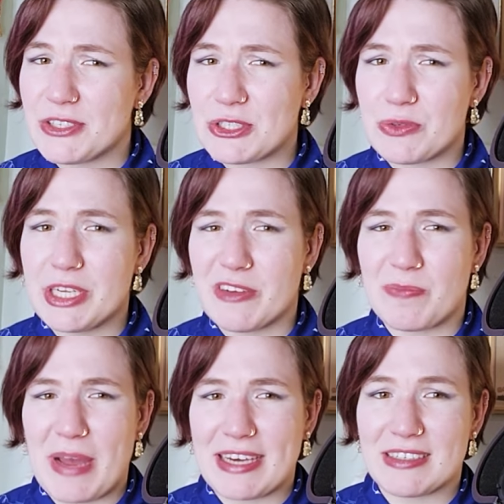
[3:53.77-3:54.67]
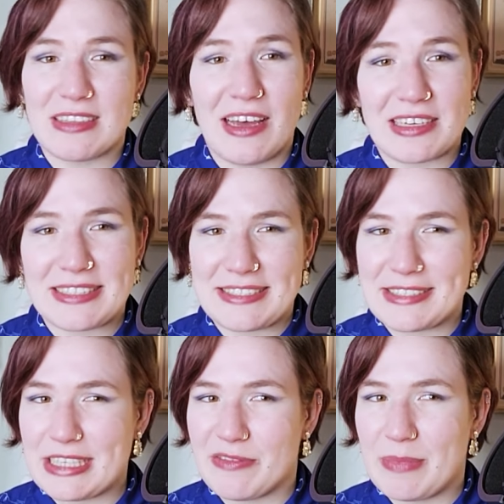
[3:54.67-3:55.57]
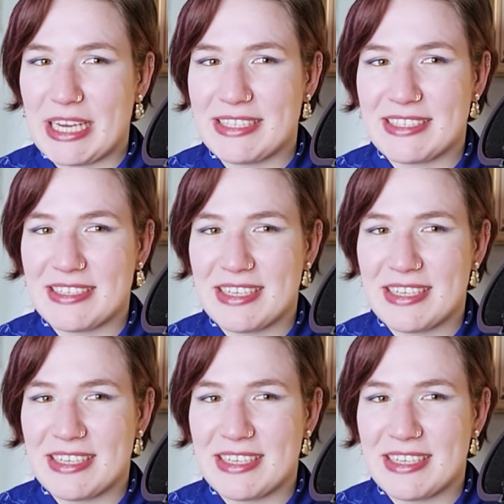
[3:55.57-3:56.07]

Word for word: a streak of bad luck since they've met.